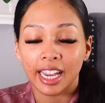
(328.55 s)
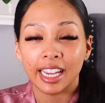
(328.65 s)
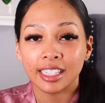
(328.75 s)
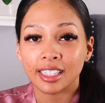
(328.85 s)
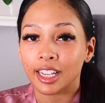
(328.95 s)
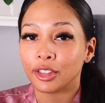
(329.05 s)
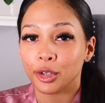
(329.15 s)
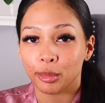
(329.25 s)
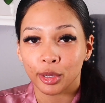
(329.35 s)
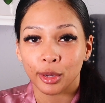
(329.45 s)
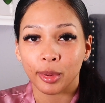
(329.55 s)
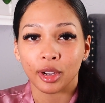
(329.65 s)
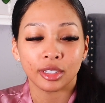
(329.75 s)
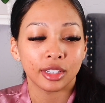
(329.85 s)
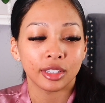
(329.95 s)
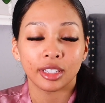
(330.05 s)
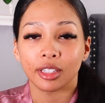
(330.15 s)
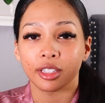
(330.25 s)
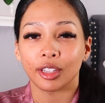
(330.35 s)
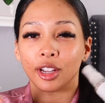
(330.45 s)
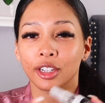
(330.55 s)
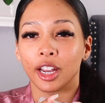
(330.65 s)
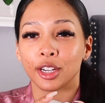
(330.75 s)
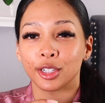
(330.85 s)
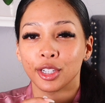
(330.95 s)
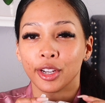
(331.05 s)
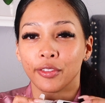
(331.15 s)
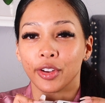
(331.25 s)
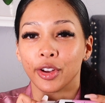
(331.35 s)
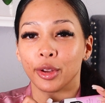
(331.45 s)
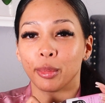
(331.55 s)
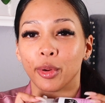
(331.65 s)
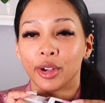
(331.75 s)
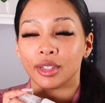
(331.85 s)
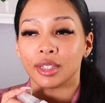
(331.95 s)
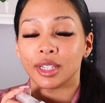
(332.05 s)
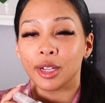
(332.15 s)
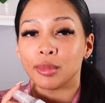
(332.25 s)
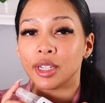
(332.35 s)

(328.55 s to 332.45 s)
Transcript: inside their beauty boxes because it's actually a very important step